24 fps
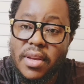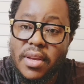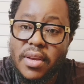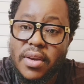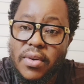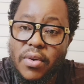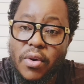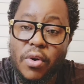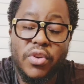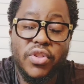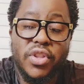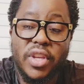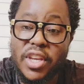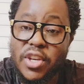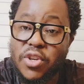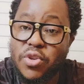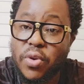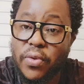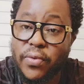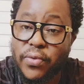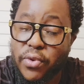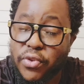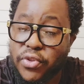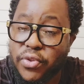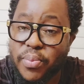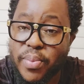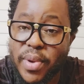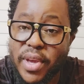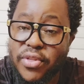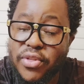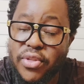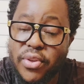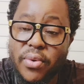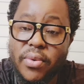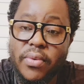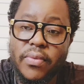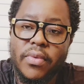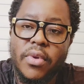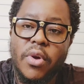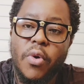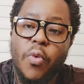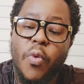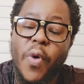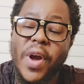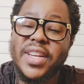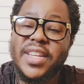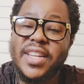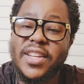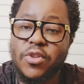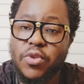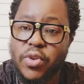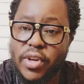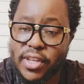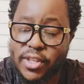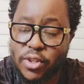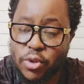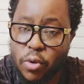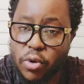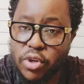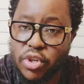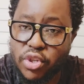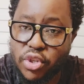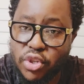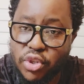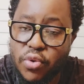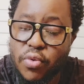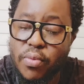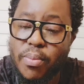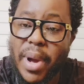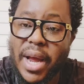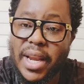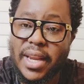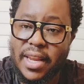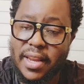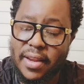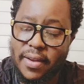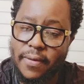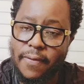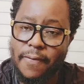or the issue of Ruth Mathew wanting to extort you money.